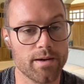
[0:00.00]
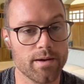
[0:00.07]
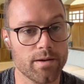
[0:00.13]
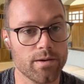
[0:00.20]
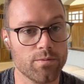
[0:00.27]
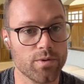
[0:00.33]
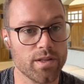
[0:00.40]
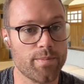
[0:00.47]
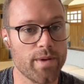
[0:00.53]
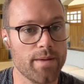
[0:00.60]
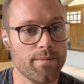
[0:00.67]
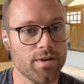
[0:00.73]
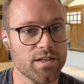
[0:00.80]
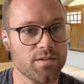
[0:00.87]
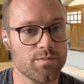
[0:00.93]

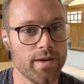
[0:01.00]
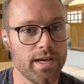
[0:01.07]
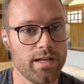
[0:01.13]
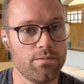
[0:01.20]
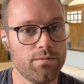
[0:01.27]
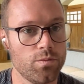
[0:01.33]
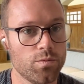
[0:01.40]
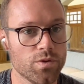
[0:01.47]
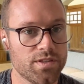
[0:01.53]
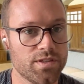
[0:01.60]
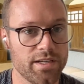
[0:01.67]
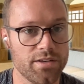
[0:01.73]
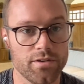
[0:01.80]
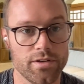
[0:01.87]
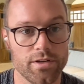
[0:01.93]
the payment is made,
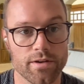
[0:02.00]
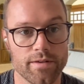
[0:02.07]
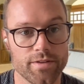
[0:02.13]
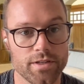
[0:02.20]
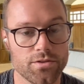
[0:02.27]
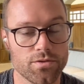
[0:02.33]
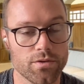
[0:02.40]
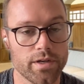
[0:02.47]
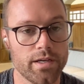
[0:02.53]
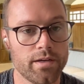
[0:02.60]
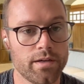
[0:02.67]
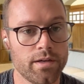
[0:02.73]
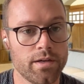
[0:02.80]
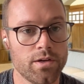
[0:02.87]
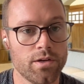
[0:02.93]
we'll send you your
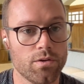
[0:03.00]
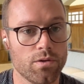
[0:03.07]
inventory,